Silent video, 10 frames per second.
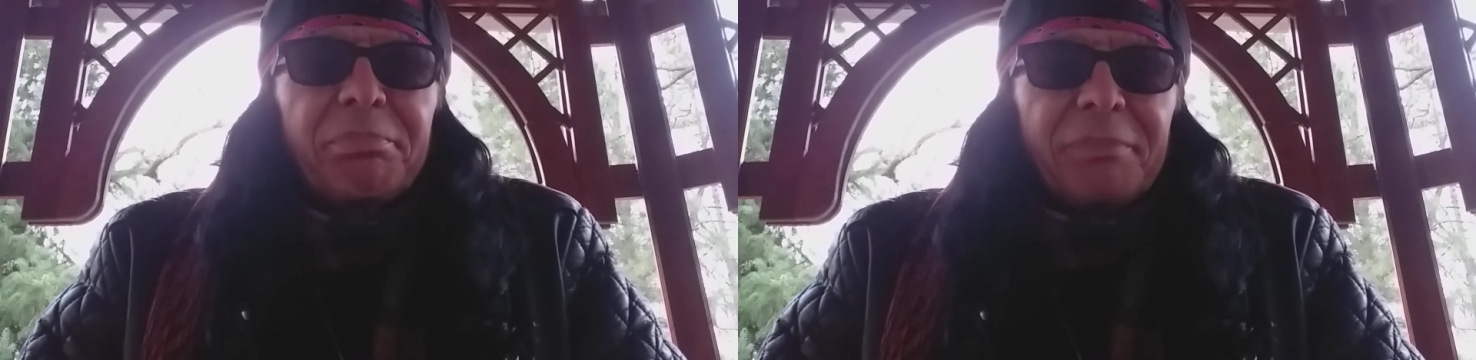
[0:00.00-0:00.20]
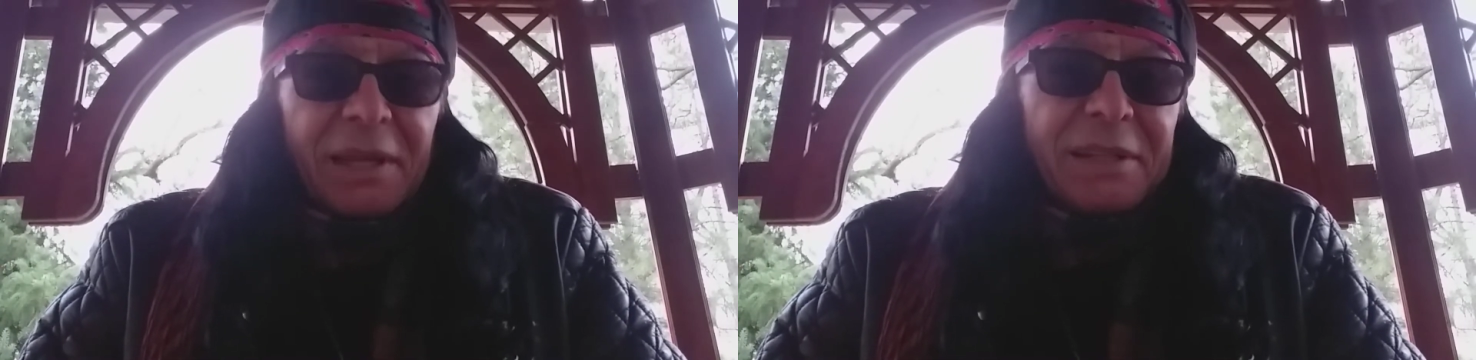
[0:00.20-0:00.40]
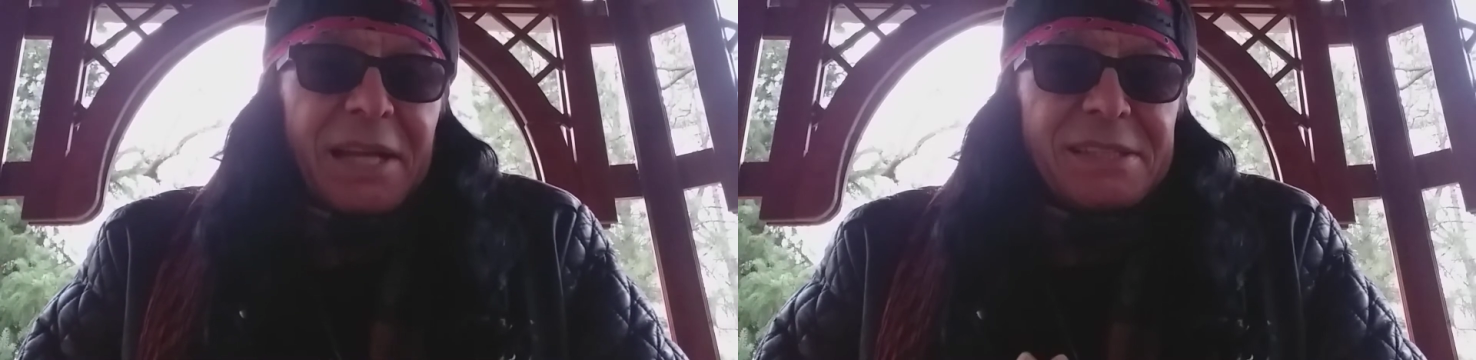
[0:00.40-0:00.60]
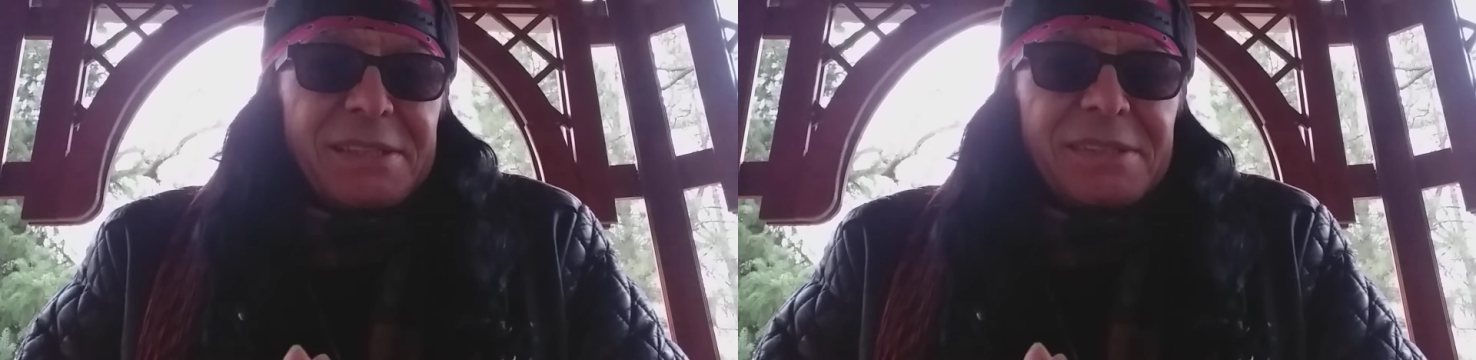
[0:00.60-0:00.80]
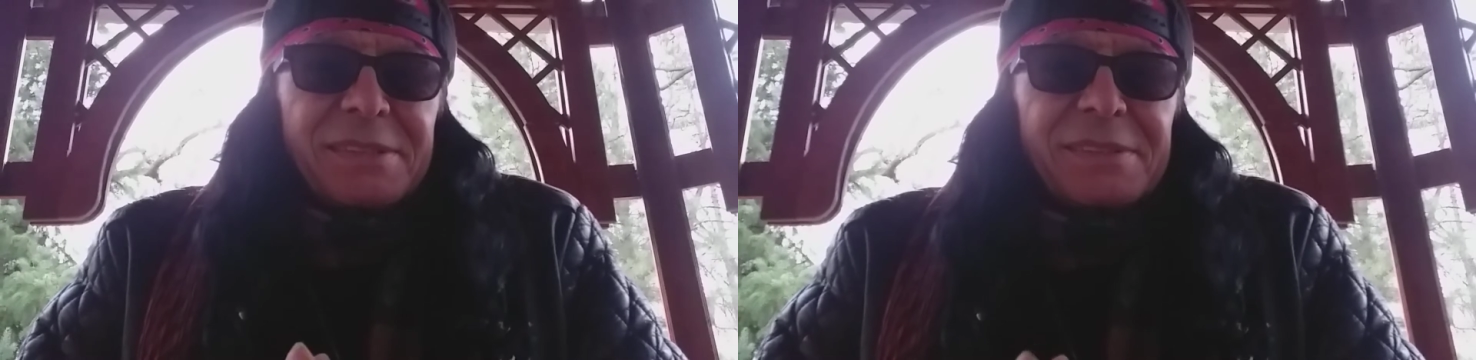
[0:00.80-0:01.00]
And
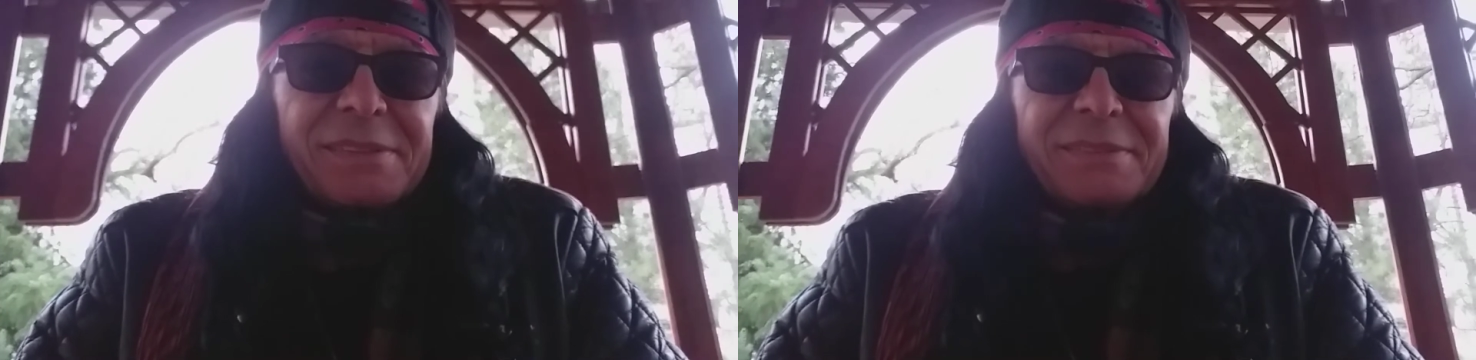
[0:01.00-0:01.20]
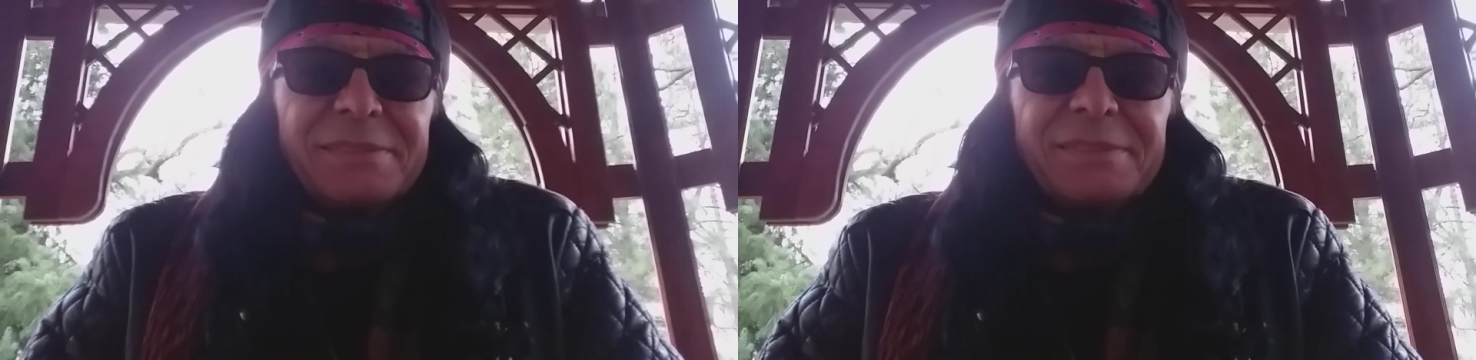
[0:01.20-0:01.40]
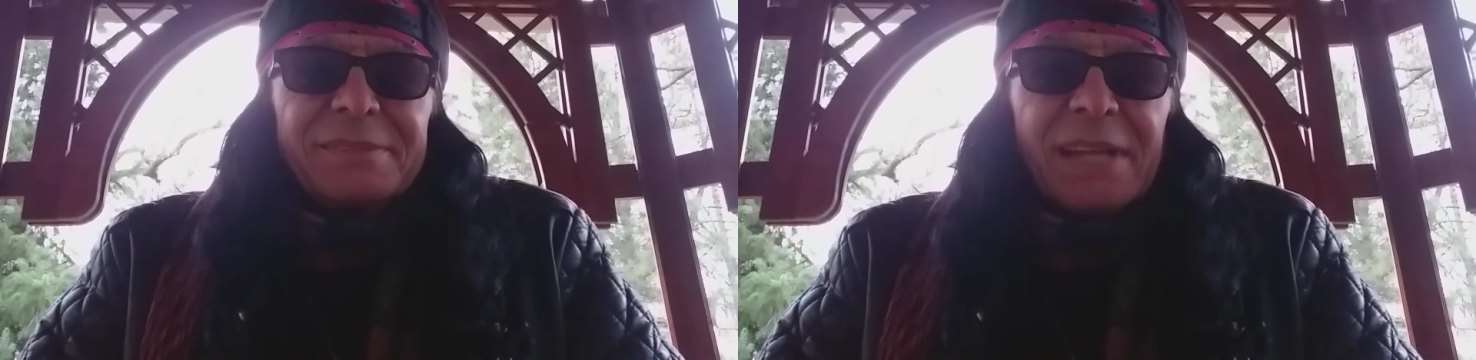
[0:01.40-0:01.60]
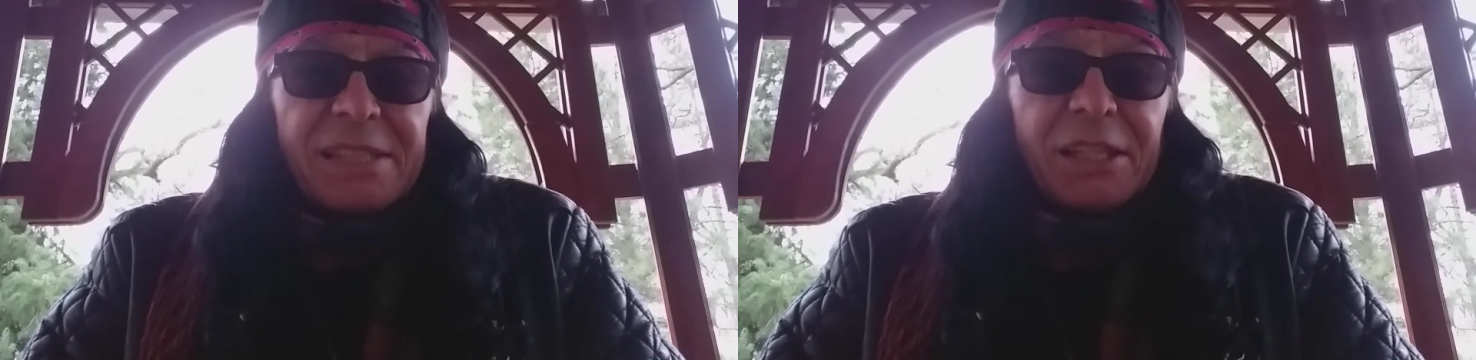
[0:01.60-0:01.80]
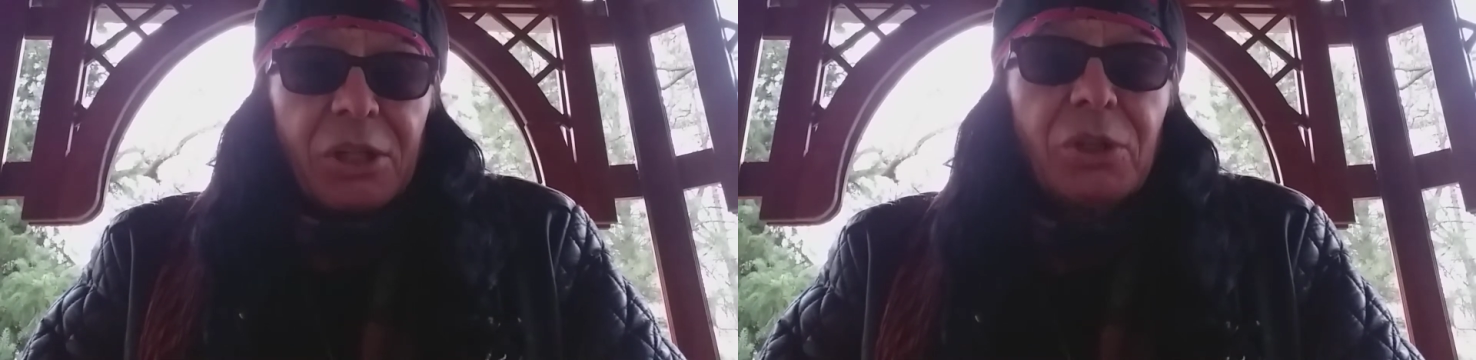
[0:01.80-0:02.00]
that's
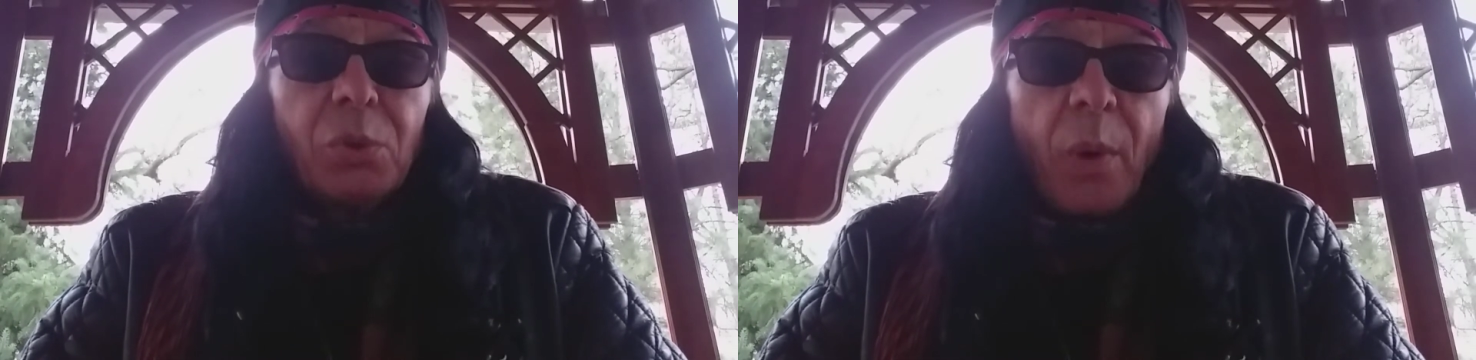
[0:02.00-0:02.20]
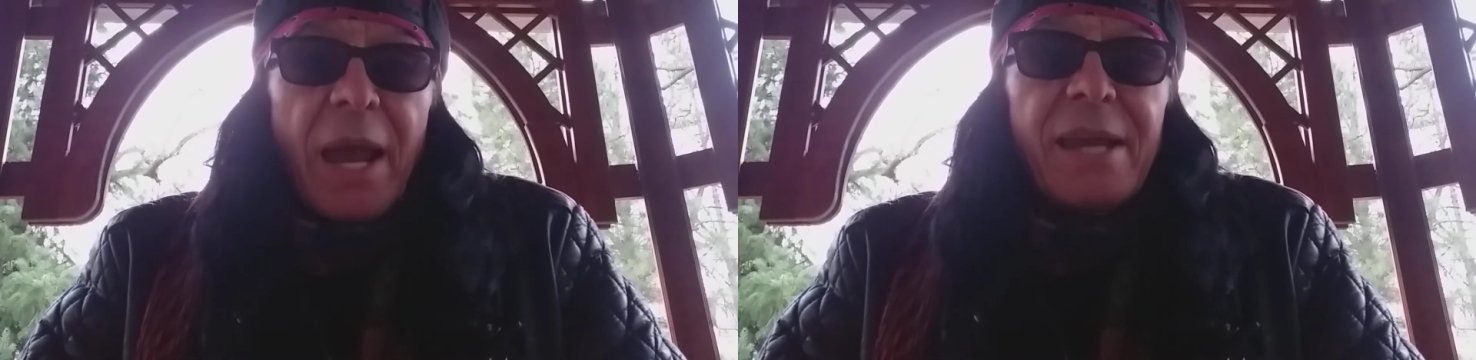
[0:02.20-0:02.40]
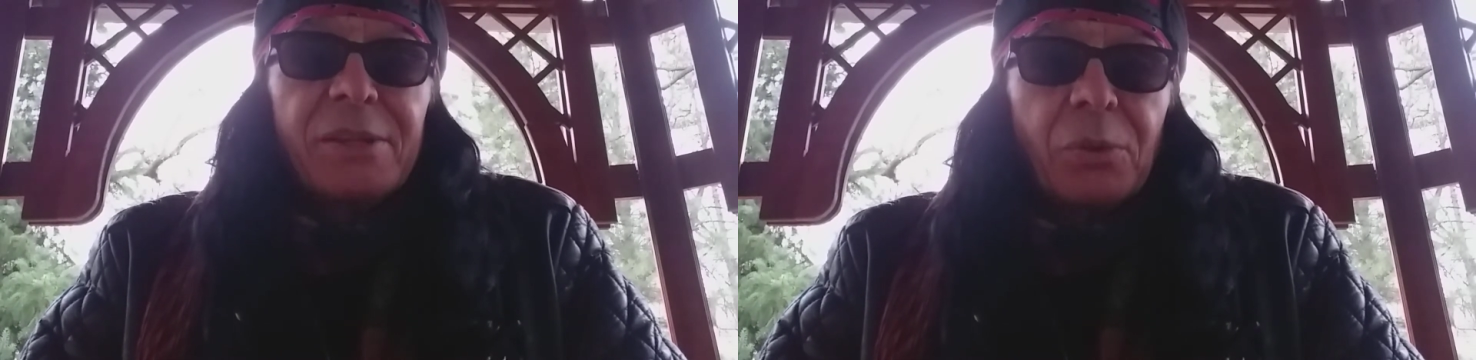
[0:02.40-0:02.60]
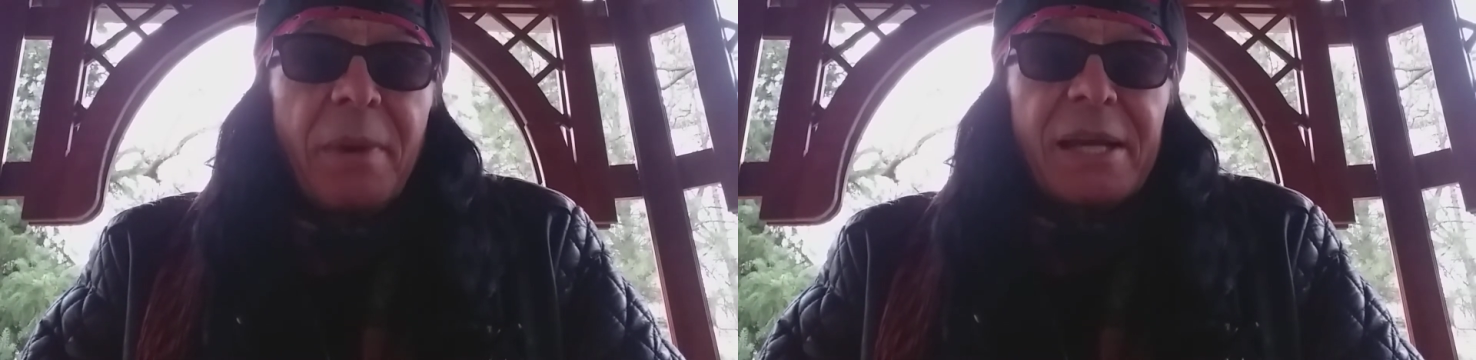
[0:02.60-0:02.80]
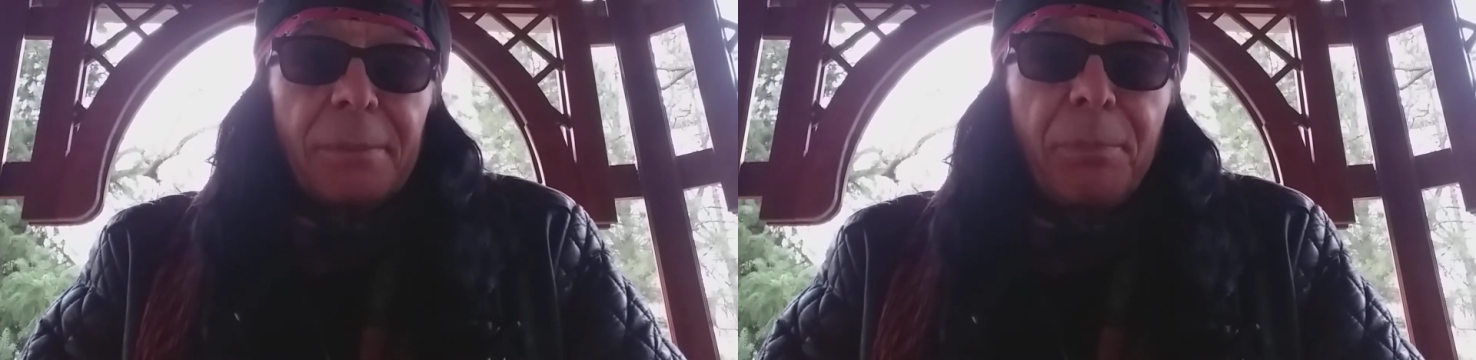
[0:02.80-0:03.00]
that's a good way to
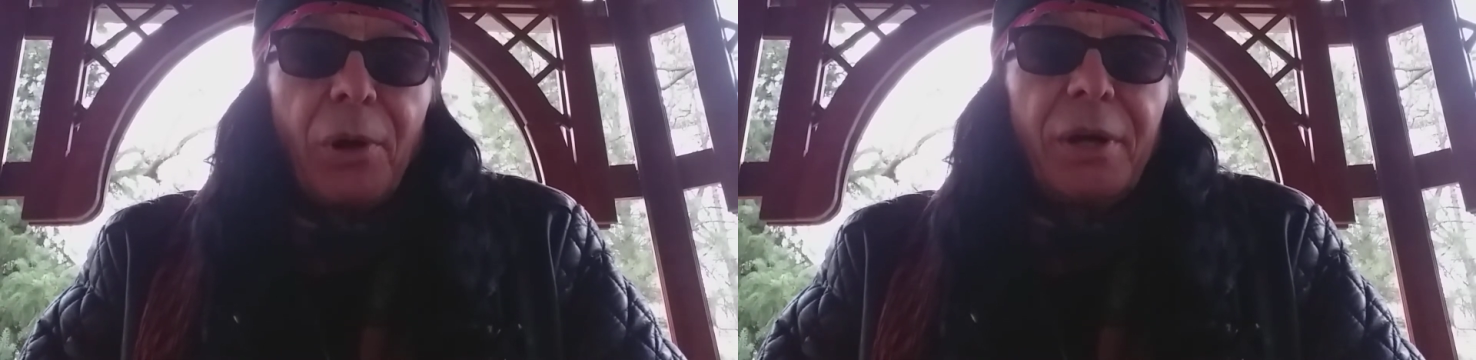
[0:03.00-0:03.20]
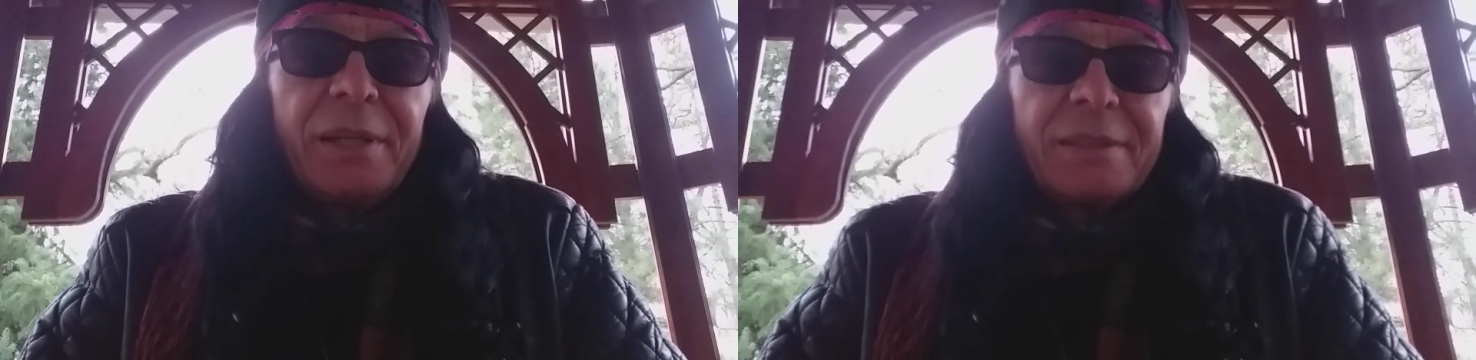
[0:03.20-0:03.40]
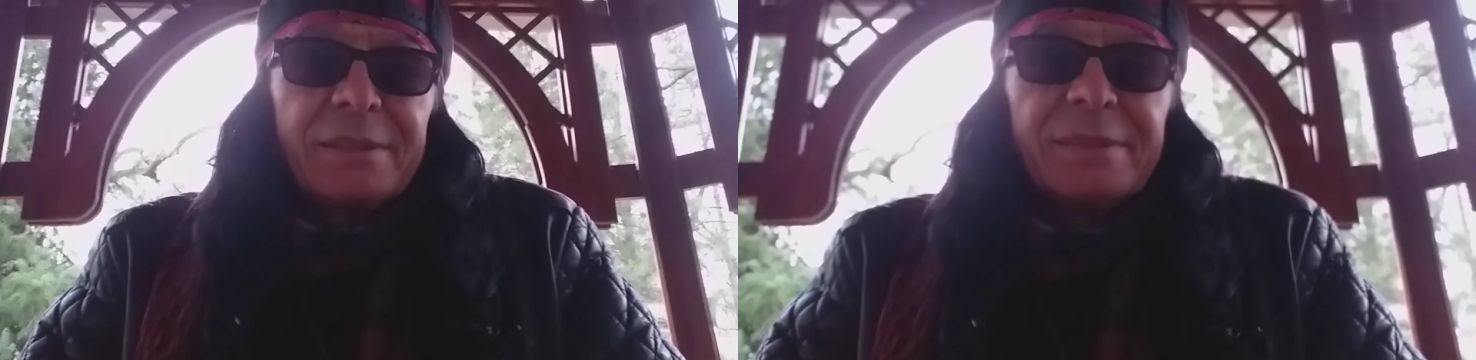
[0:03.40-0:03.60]
make a point.